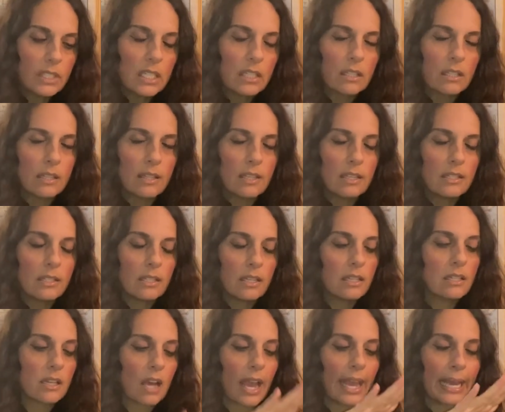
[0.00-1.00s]
this
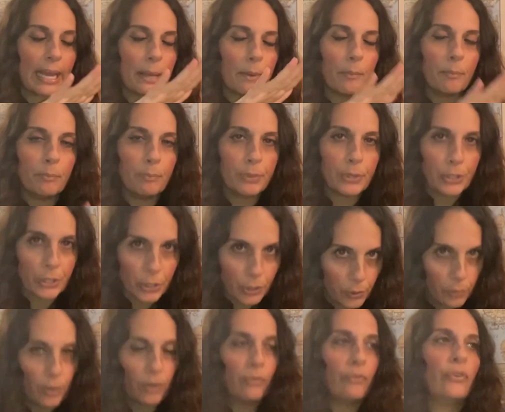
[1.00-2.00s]
is a
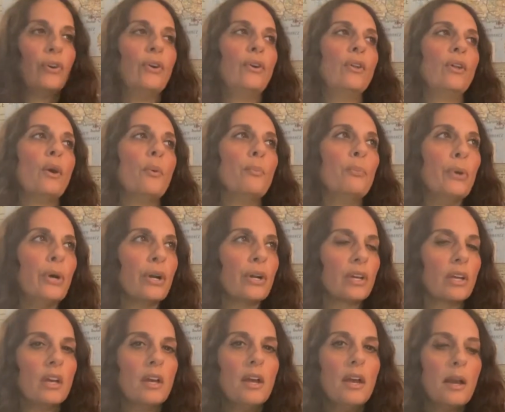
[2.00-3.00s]
beautiful book
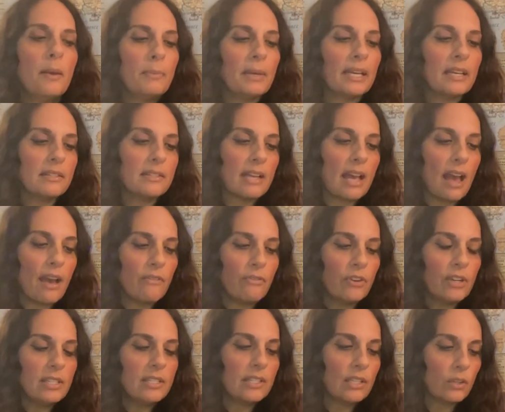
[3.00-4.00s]
because
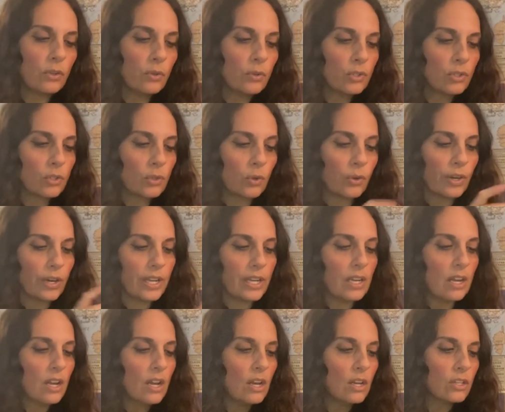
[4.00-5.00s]
every single
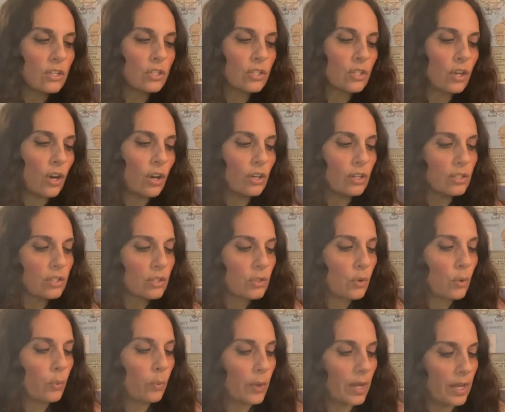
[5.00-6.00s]
story starts
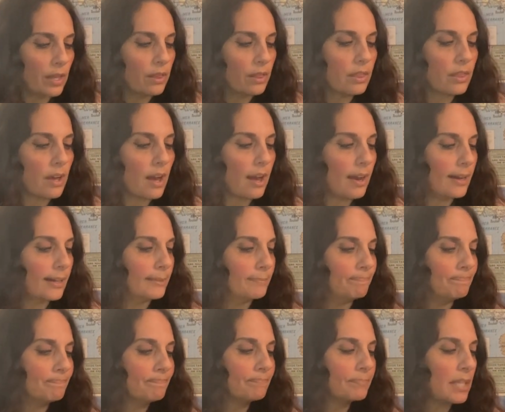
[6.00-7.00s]
with
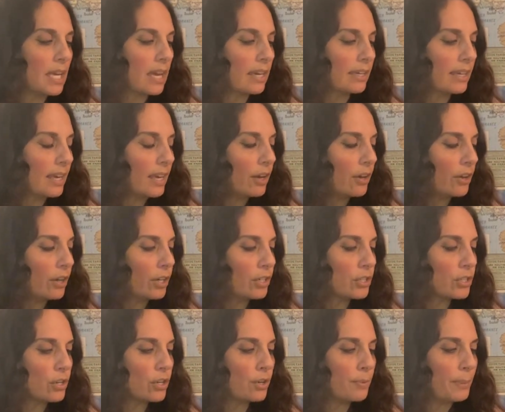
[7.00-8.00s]
um, a
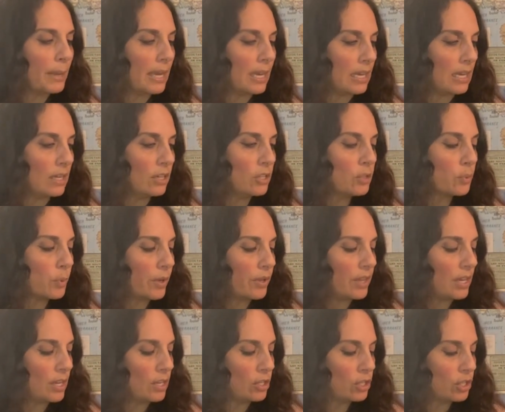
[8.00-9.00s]
character page where
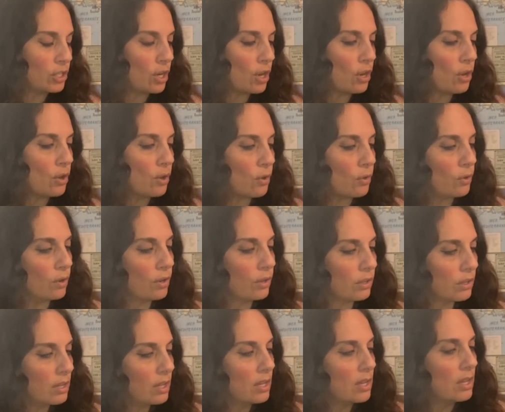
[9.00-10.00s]
they show
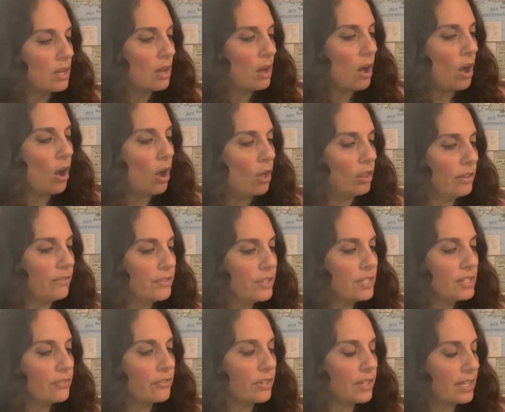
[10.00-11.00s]
all of the
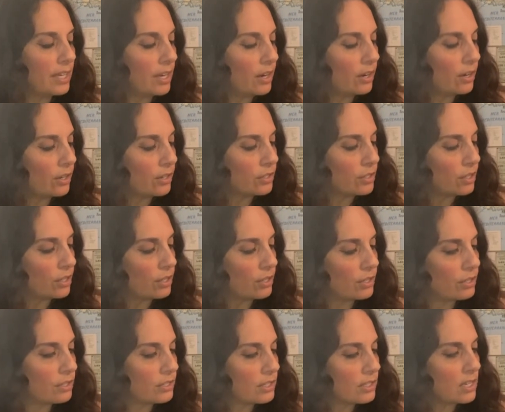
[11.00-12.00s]
different
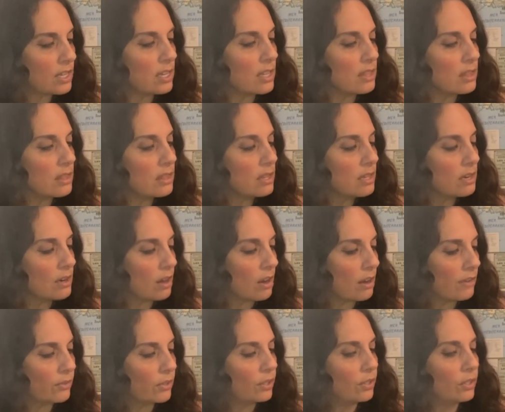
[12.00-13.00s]
characters in the
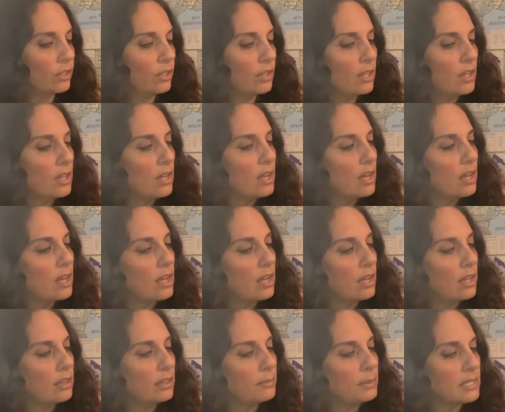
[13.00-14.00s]
novel. Uh,
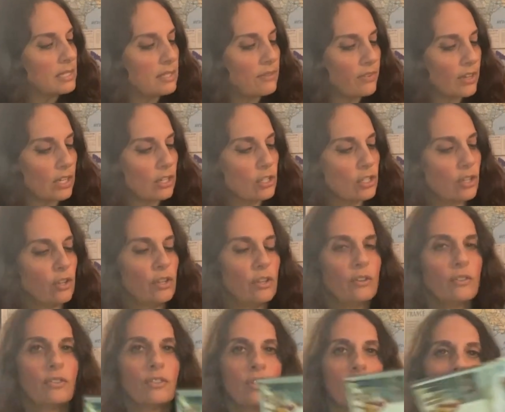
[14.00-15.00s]
let me see if I can show you.
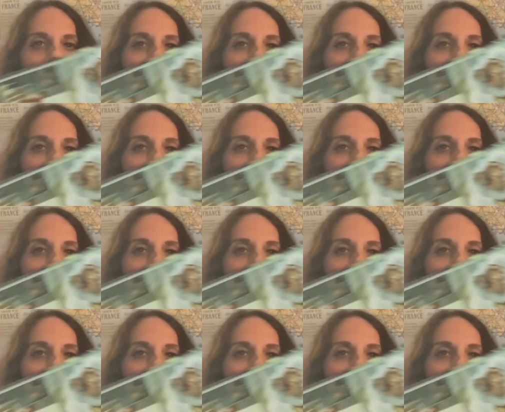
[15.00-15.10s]
So